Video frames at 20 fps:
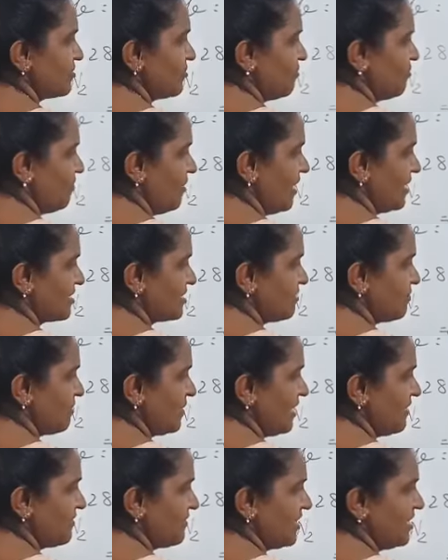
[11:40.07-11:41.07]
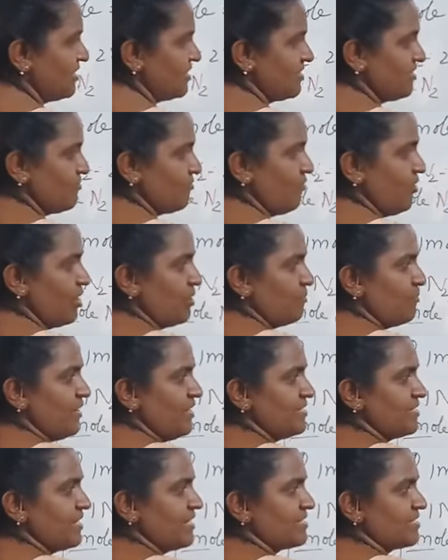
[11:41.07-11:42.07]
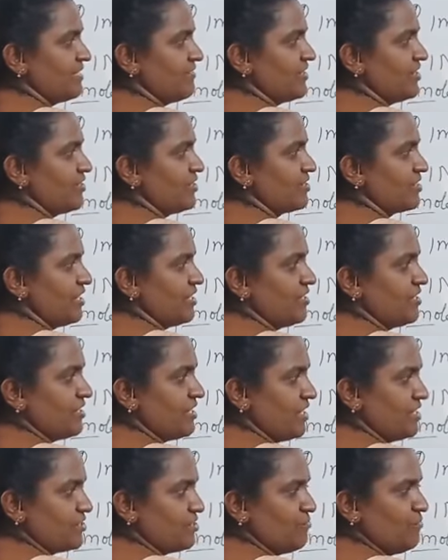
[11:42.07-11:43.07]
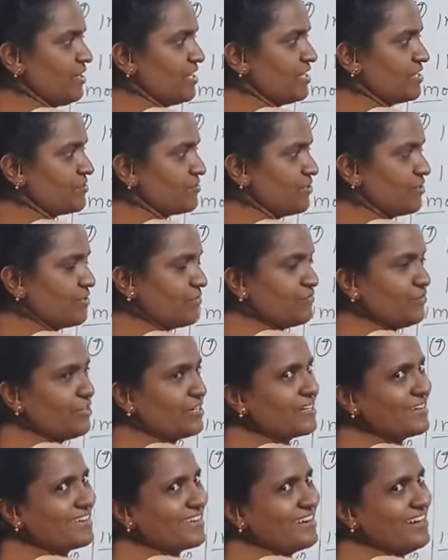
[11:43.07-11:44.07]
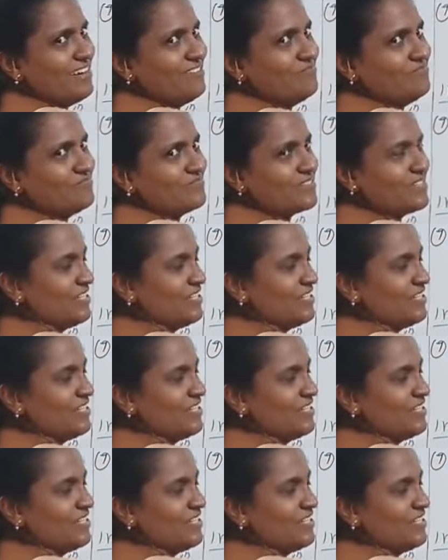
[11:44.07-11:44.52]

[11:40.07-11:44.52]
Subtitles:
So multiply with 1.67 into 10 raised to minus 24 gram.